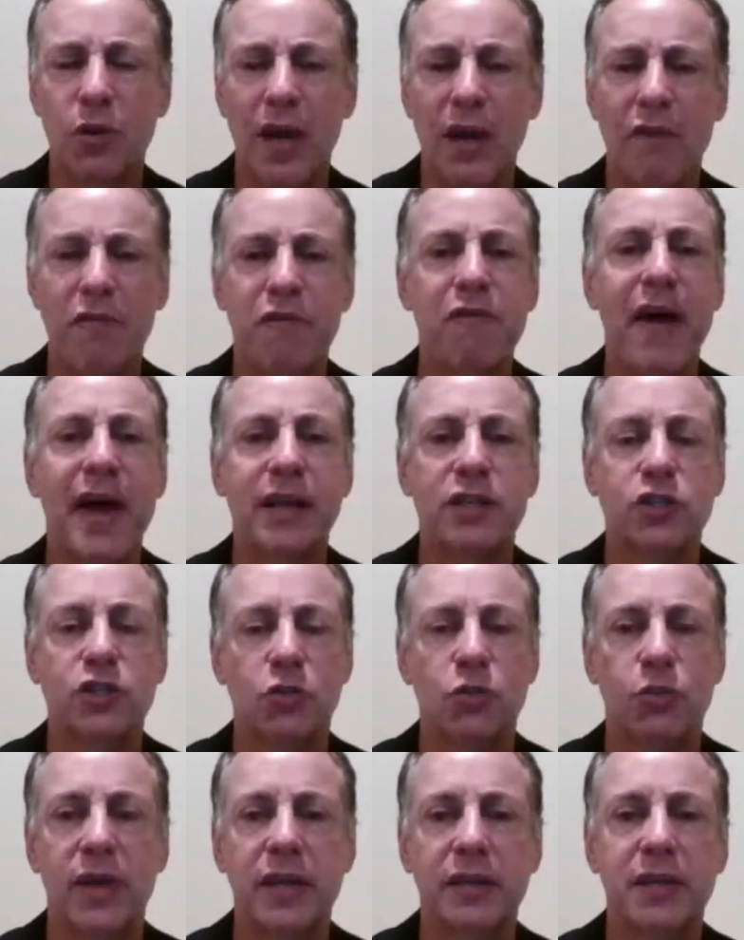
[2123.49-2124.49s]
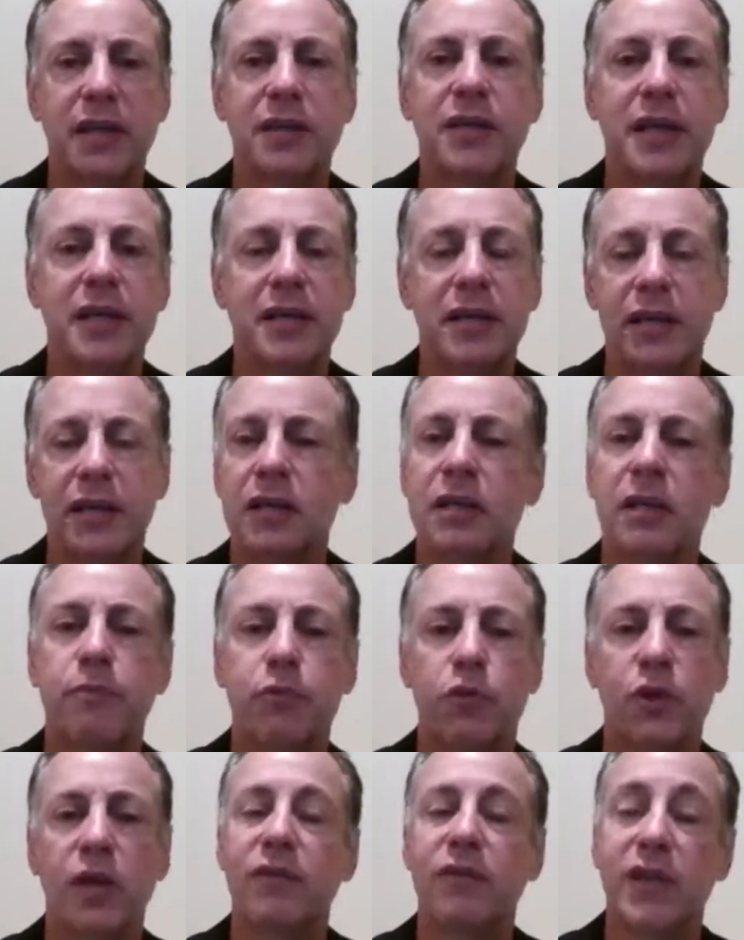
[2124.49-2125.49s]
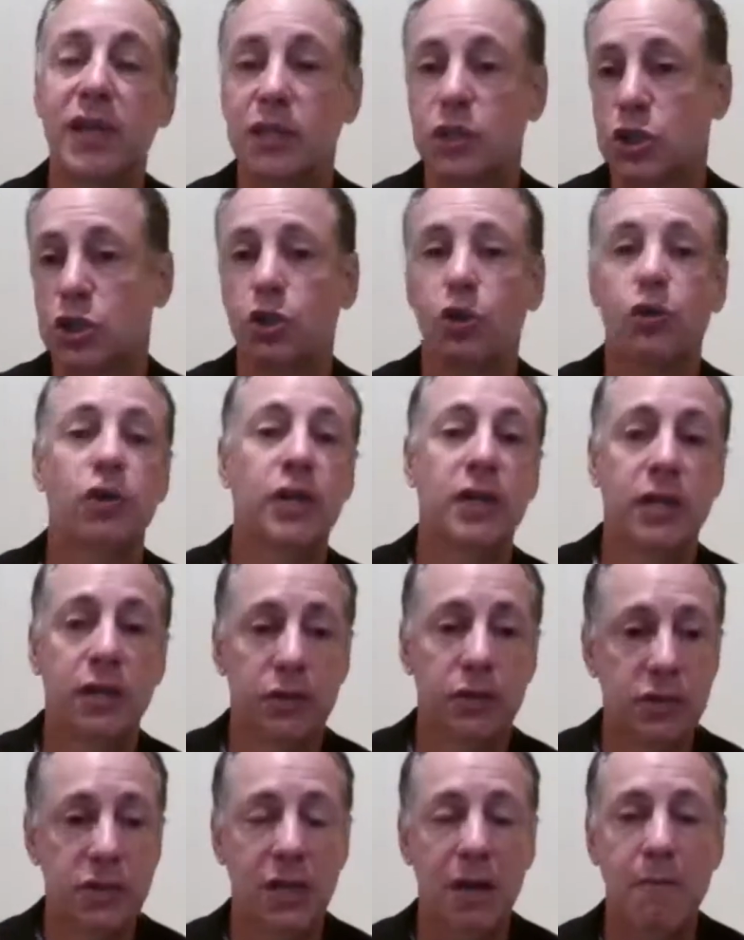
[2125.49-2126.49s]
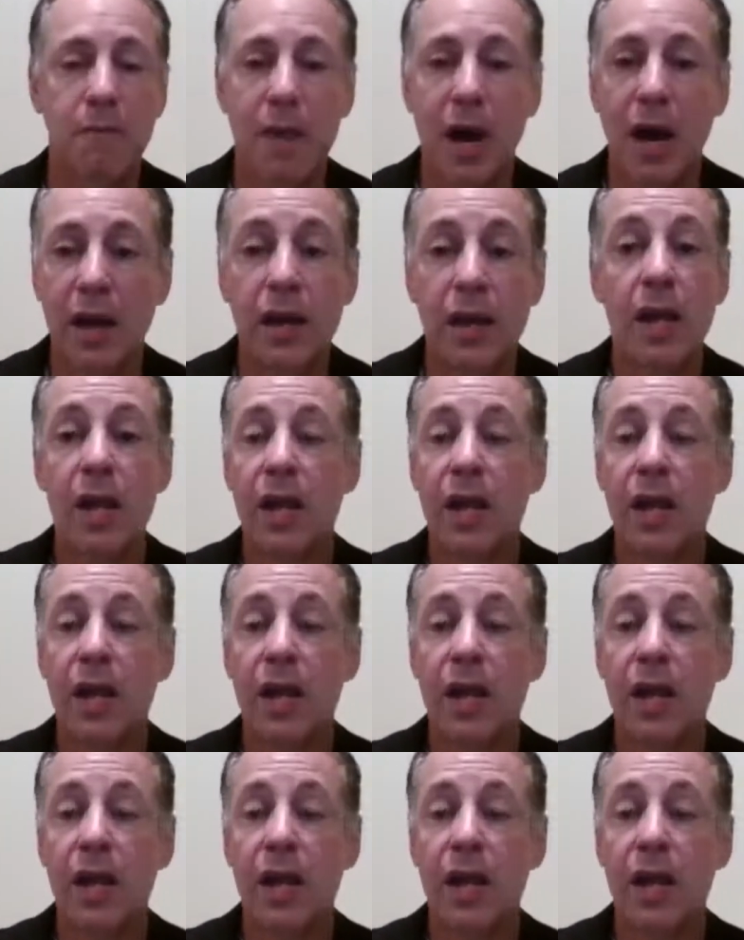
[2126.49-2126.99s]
at a faster rate than they did in the previous 30 years combined.